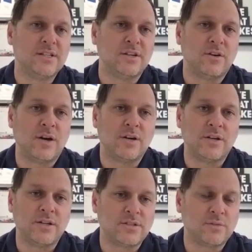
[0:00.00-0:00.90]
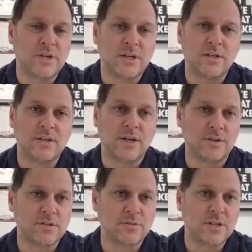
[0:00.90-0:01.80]
Autodesk suite,
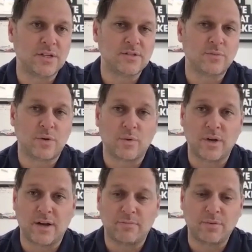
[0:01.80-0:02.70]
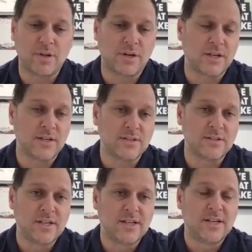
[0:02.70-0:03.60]
other suites where we'll have
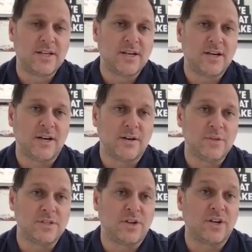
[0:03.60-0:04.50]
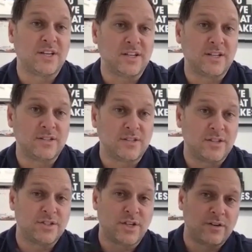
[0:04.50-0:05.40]
plugins, and start getting into
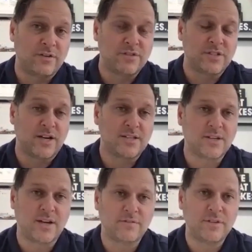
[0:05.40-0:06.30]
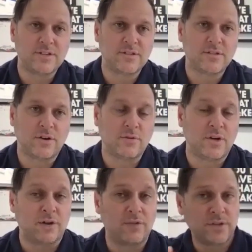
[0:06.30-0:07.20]
the generative design side of this. So
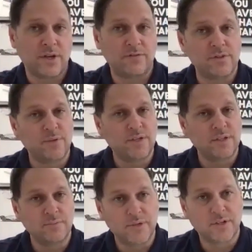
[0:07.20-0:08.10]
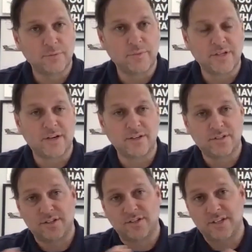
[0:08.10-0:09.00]
not only do you have speed to build, but now you
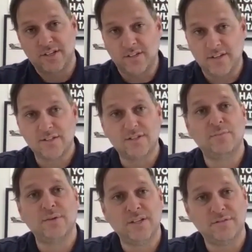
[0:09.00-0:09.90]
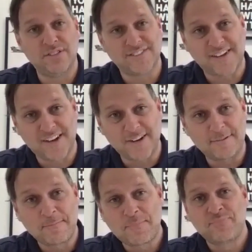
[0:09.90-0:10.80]
start getting that speed of
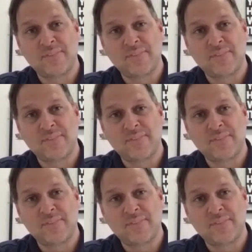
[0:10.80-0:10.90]
design.